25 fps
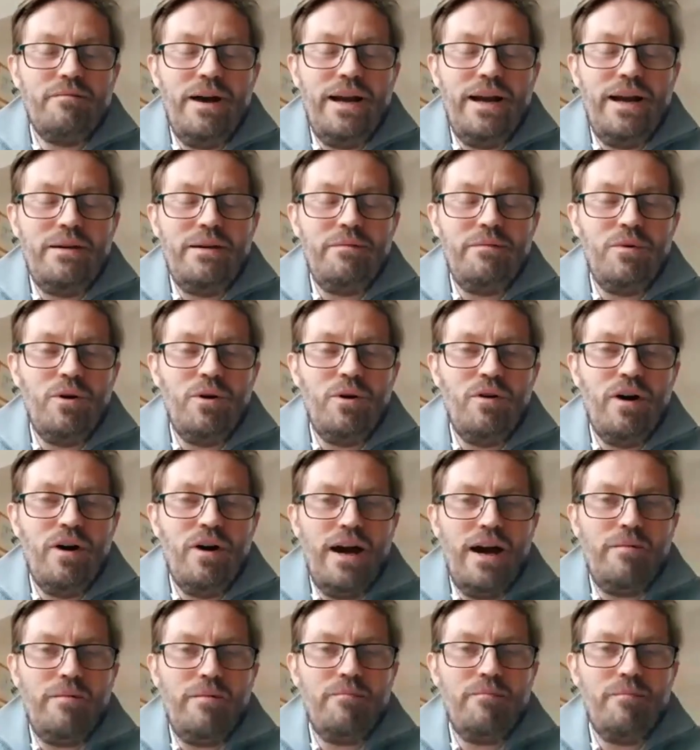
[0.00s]
many more
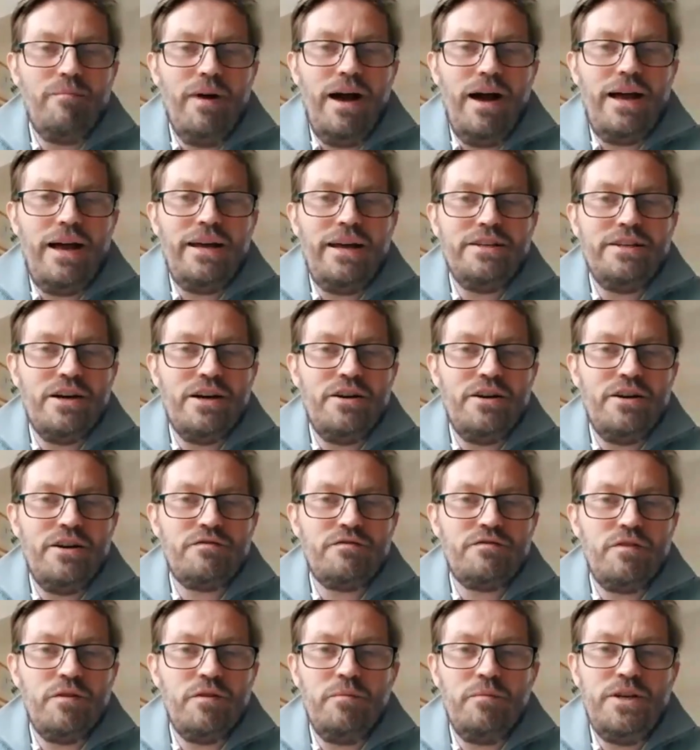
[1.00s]

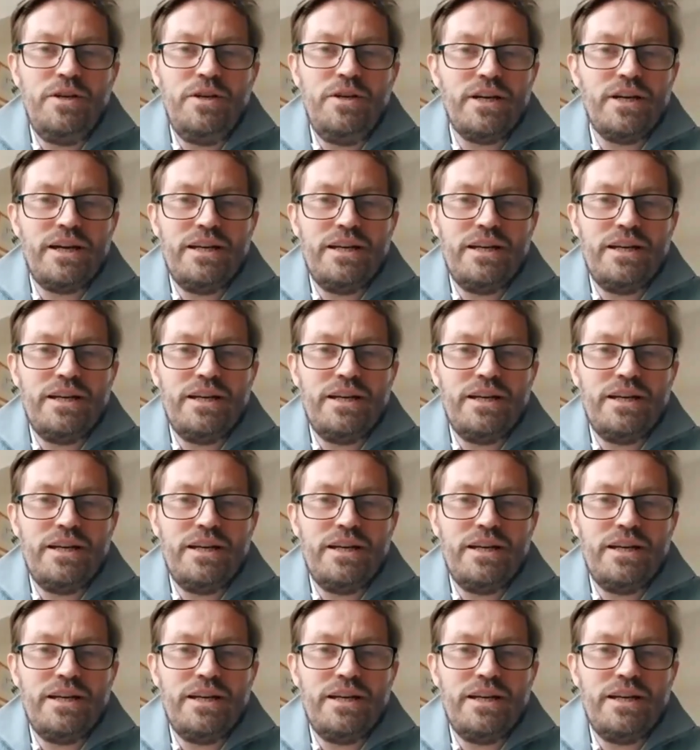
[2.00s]
anecdotes from the music